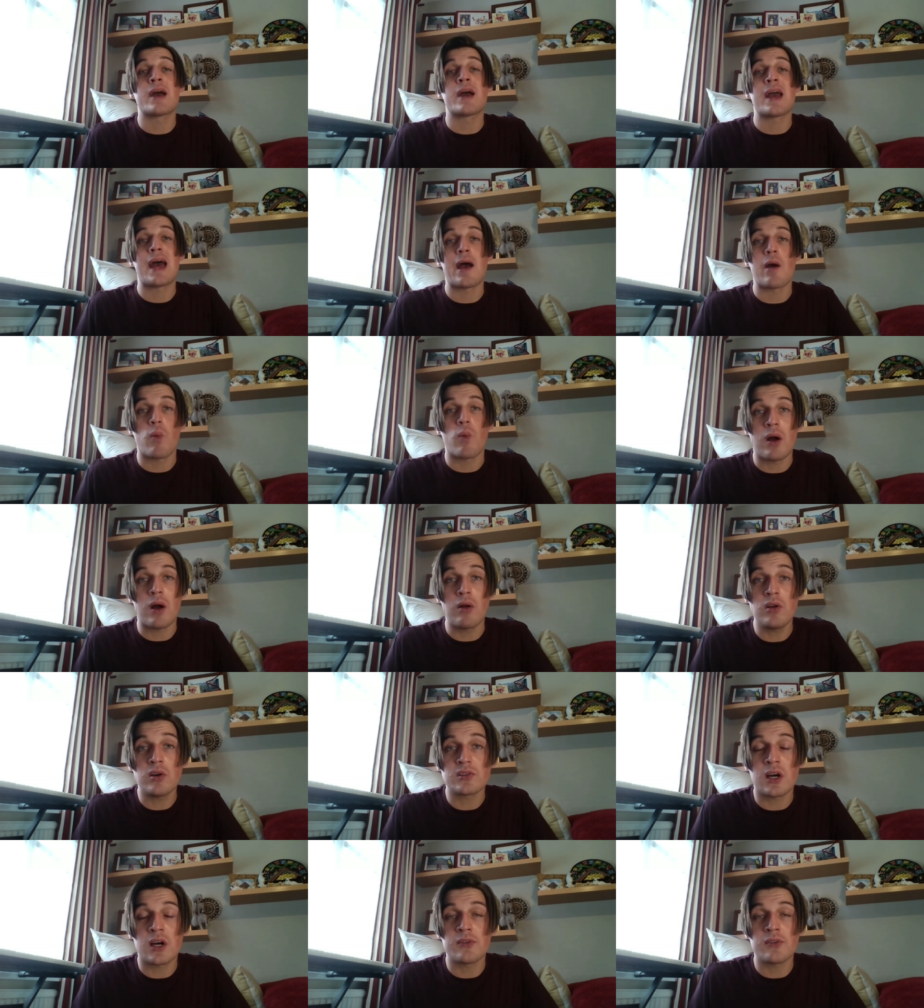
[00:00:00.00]
hair well
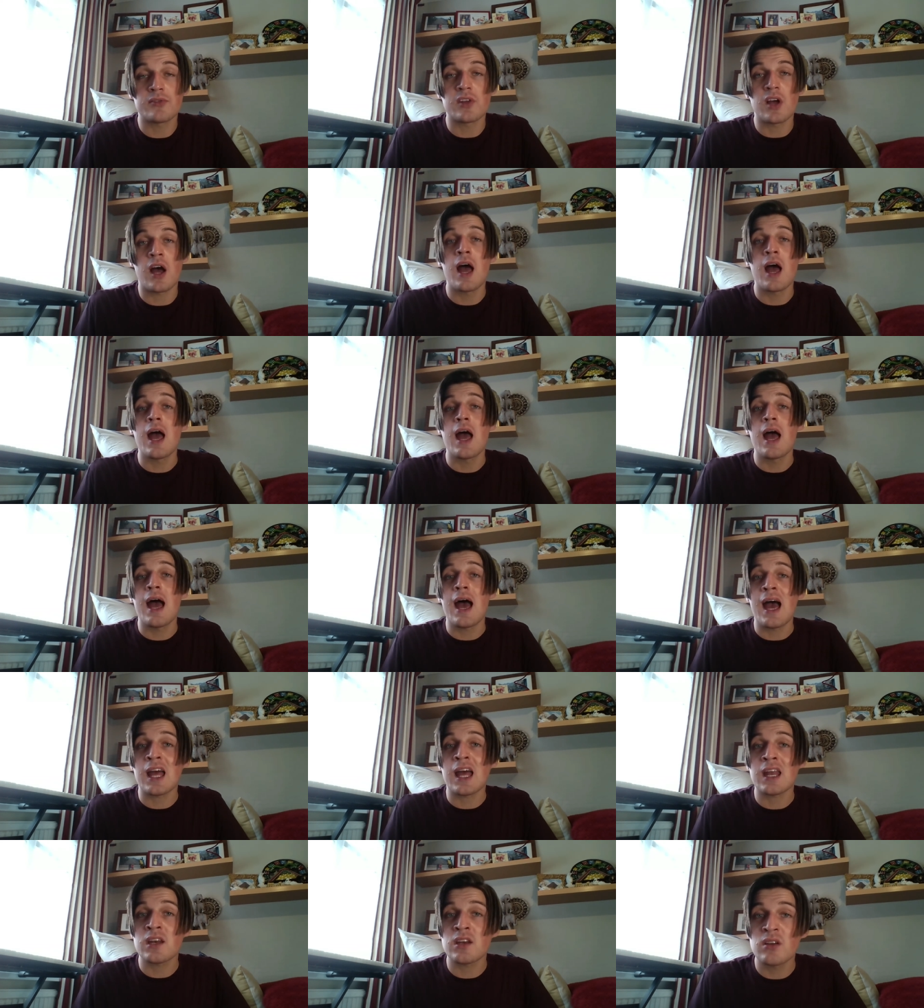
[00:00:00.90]
looked after
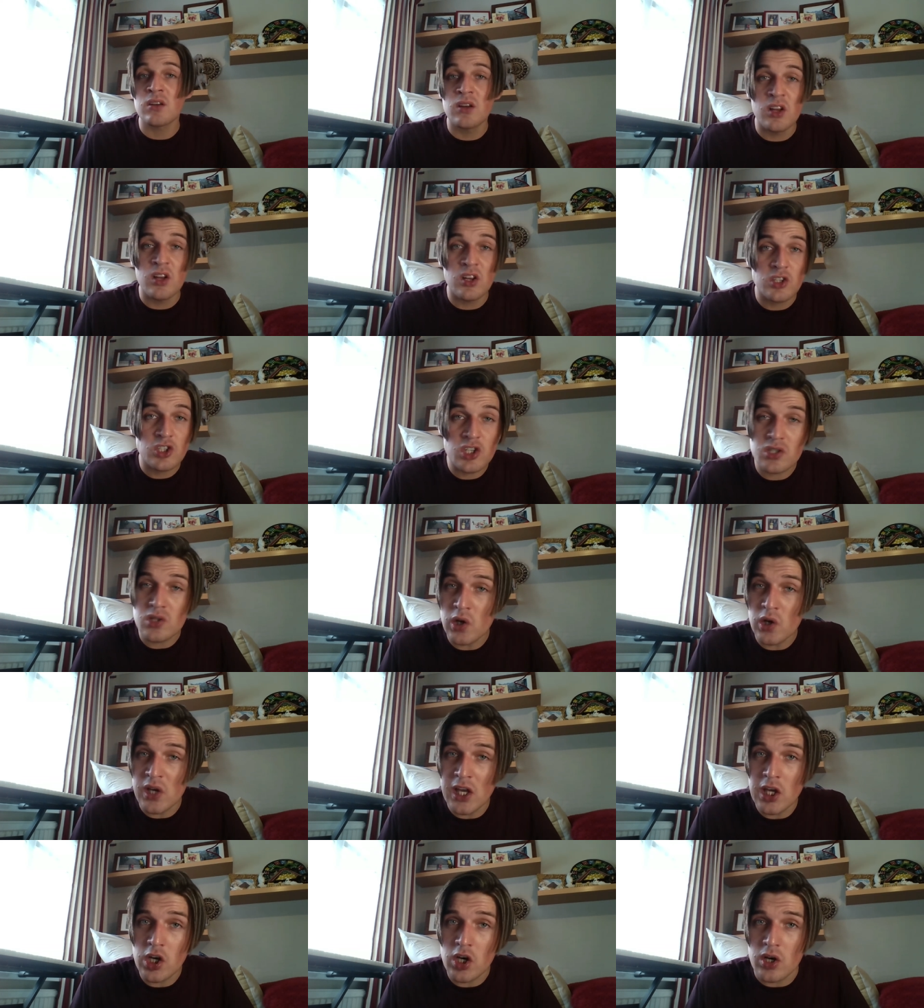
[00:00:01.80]
and just
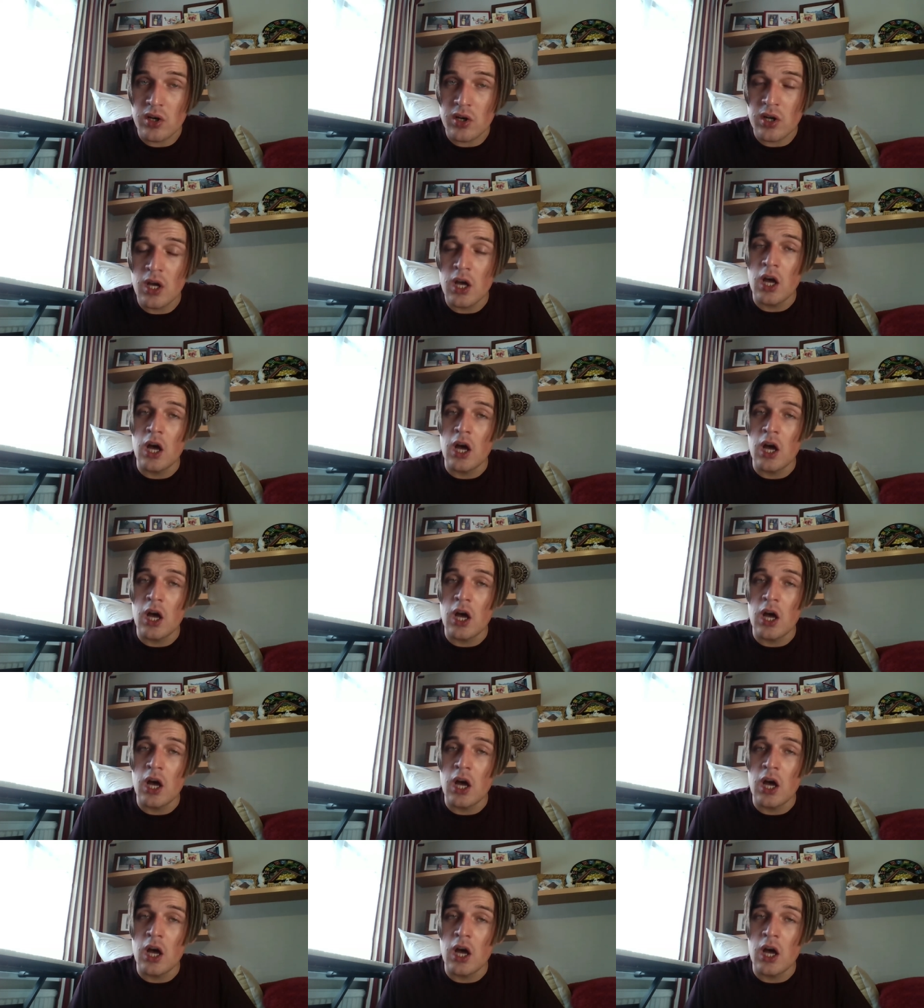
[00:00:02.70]
looking good.